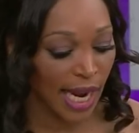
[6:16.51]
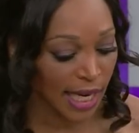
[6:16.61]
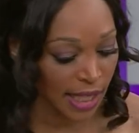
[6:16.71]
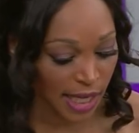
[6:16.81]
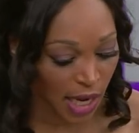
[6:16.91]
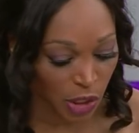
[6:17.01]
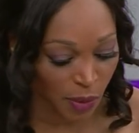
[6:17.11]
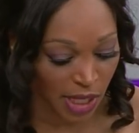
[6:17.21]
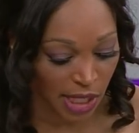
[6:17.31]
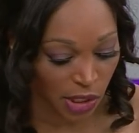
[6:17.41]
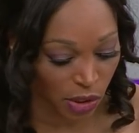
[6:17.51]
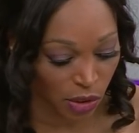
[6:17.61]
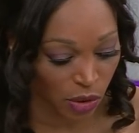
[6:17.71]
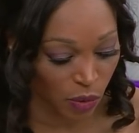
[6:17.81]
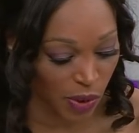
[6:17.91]
Anything else we need to
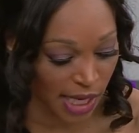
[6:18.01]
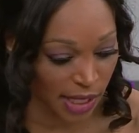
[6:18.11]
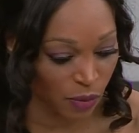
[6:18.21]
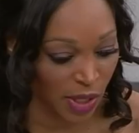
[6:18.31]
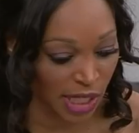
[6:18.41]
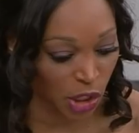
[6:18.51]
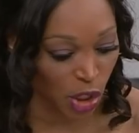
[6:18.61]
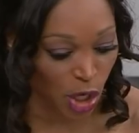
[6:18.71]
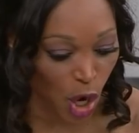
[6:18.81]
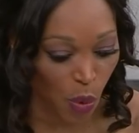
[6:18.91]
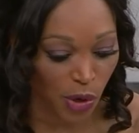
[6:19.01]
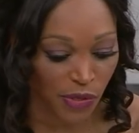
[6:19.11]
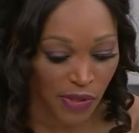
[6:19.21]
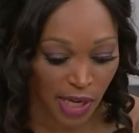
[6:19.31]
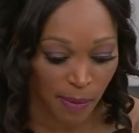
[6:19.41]
we ne we need to know or
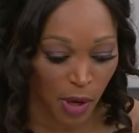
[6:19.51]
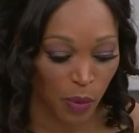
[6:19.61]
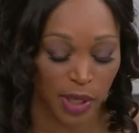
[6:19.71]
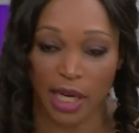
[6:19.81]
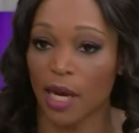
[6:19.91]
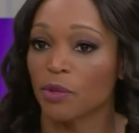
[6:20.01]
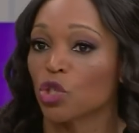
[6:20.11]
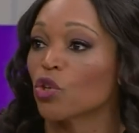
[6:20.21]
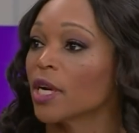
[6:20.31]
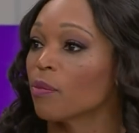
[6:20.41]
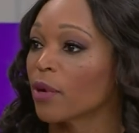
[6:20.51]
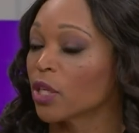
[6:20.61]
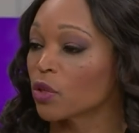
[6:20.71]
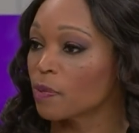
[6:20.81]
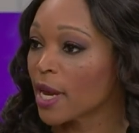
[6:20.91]
think about when it comes to trying to
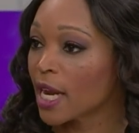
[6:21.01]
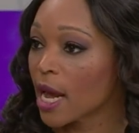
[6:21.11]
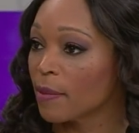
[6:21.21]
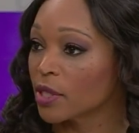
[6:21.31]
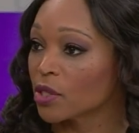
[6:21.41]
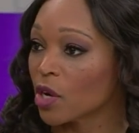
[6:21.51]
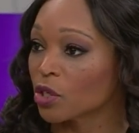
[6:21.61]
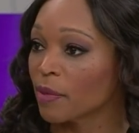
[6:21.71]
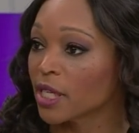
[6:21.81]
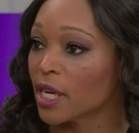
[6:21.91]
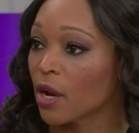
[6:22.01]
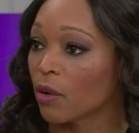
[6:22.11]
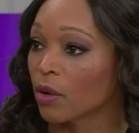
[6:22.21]
break those bad habits, Dr. Mike Dow?